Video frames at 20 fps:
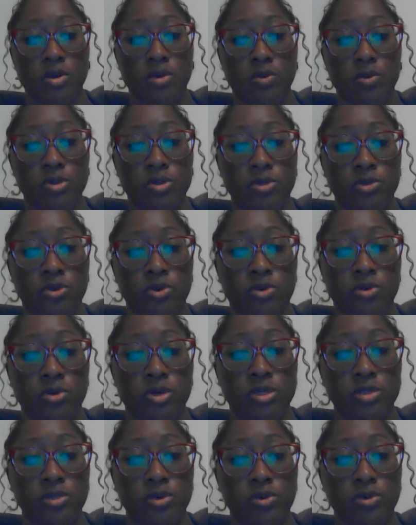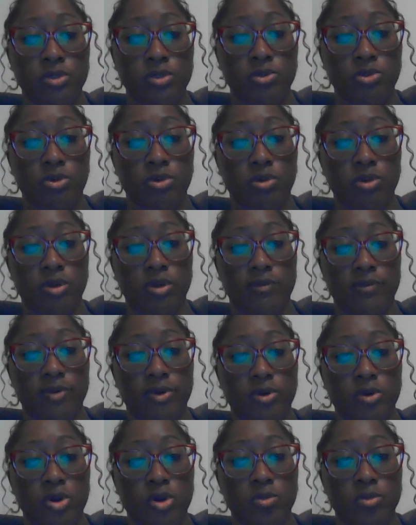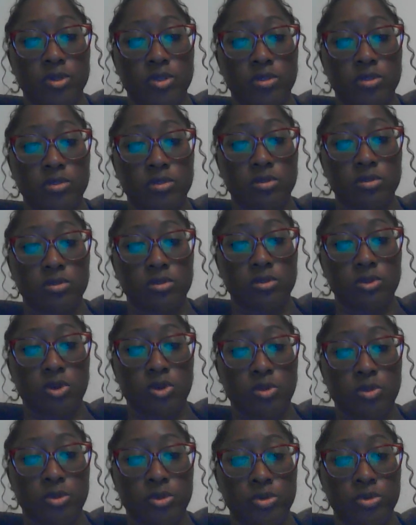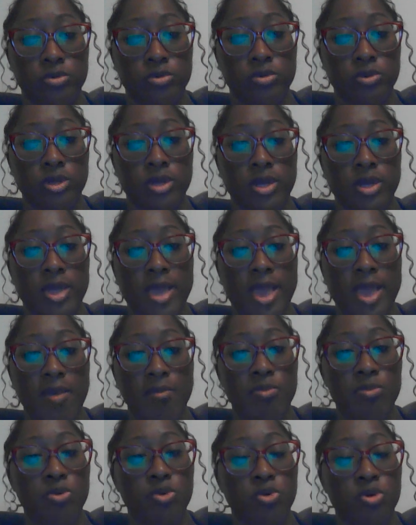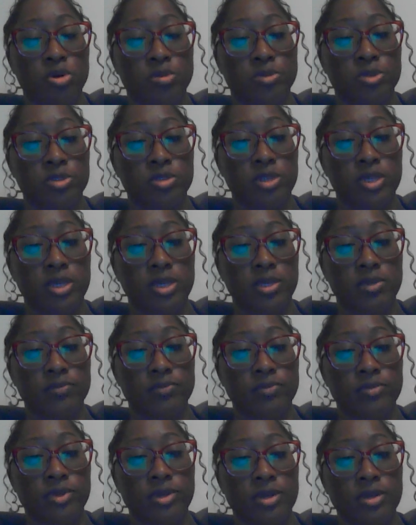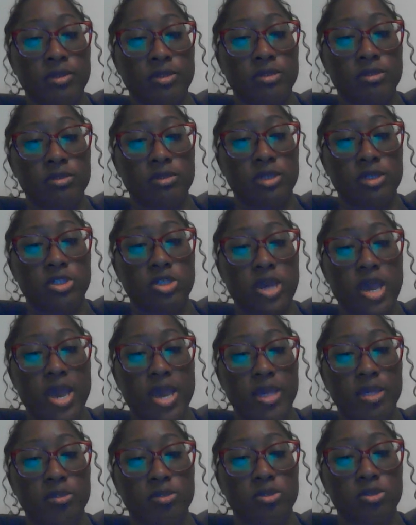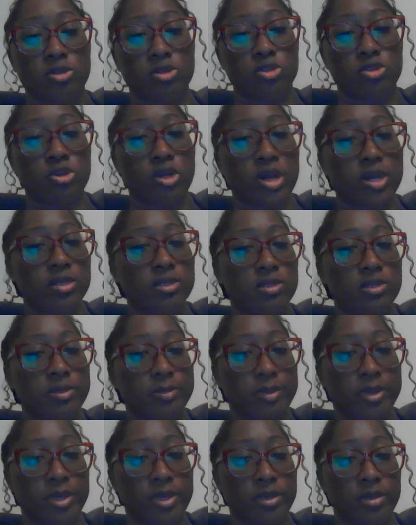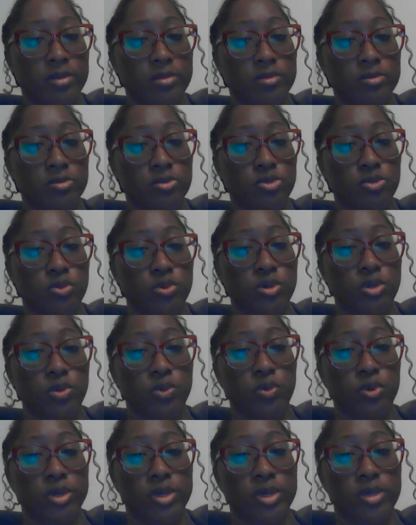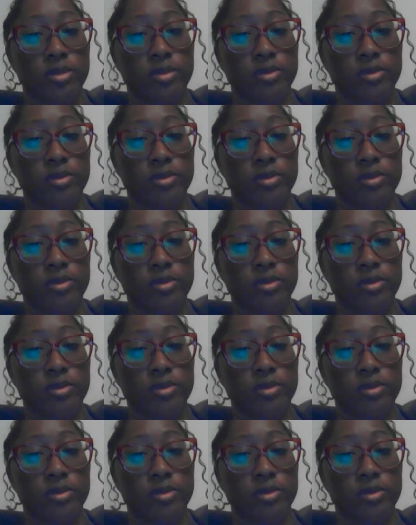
Result is a result of a chromosomal abnormality such as trisomy 21.